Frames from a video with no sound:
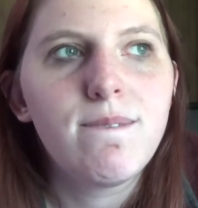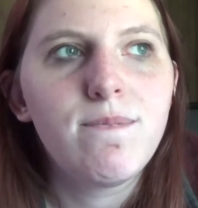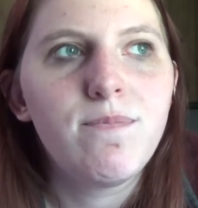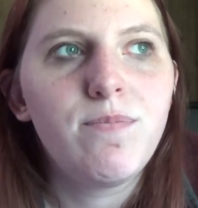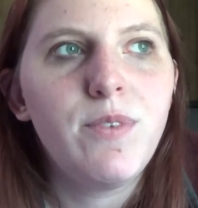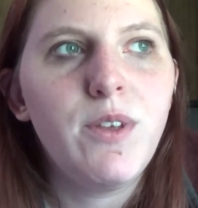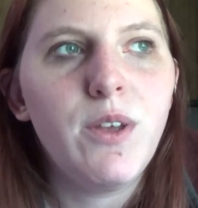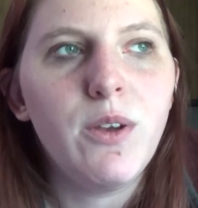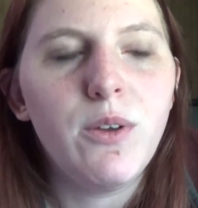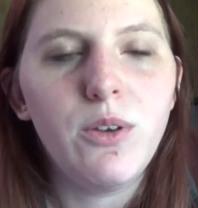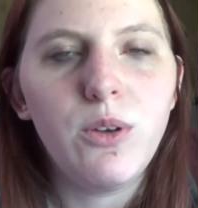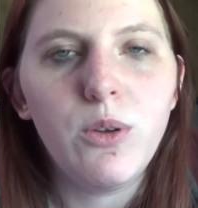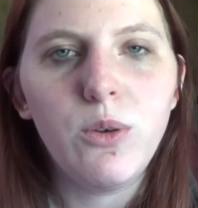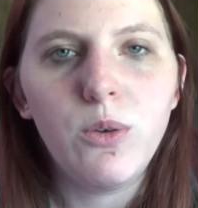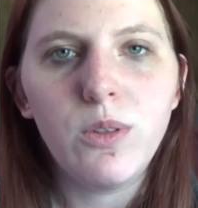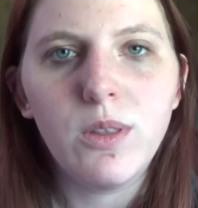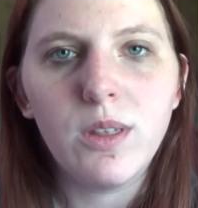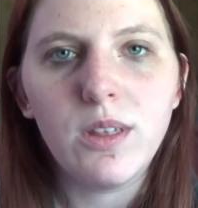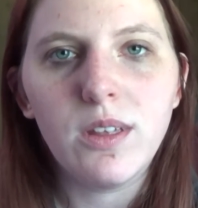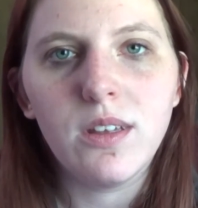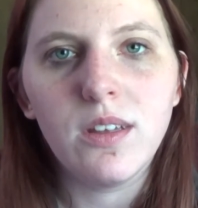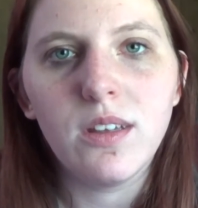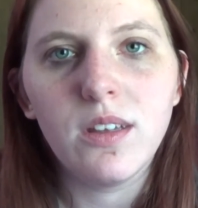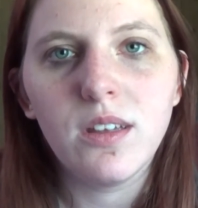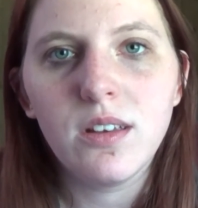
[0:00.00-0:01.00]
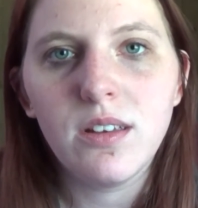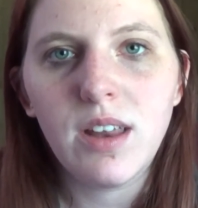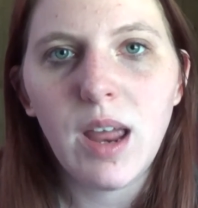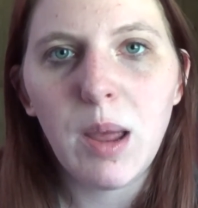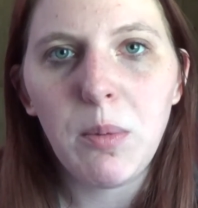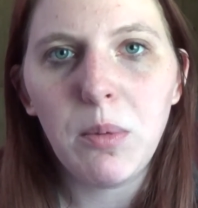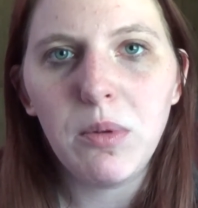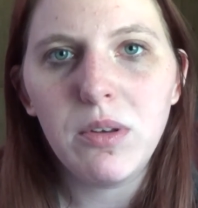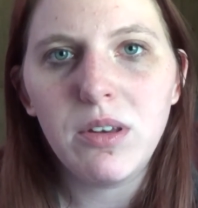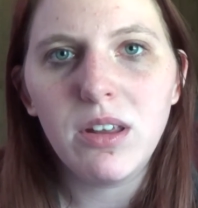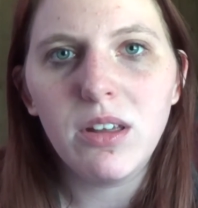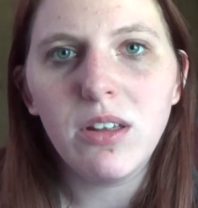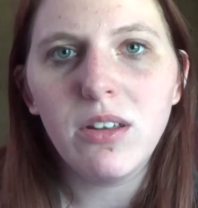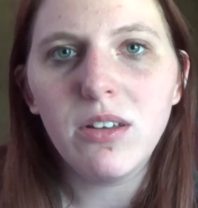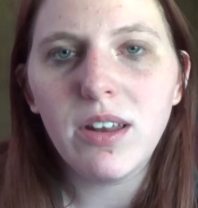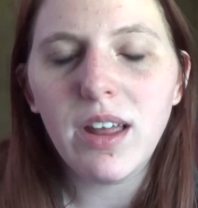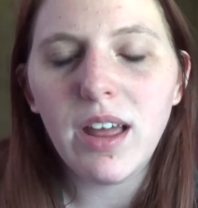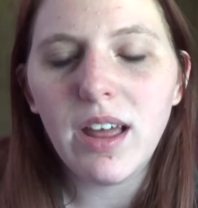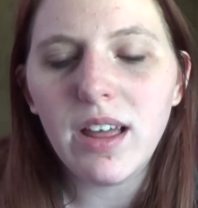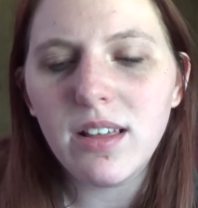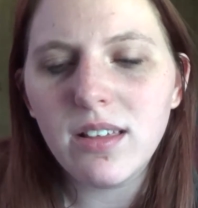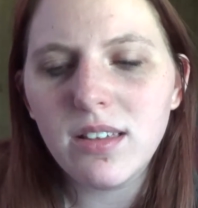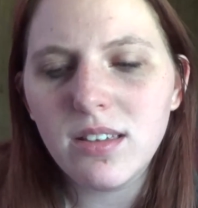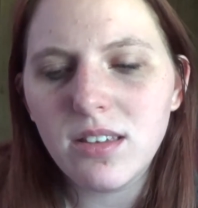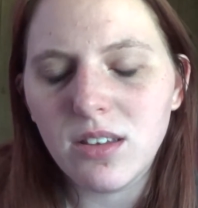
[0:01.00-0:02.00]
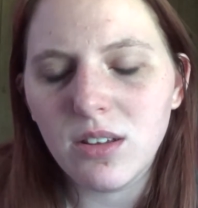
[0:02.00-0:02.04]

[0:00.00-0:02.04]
doing the table tilt test.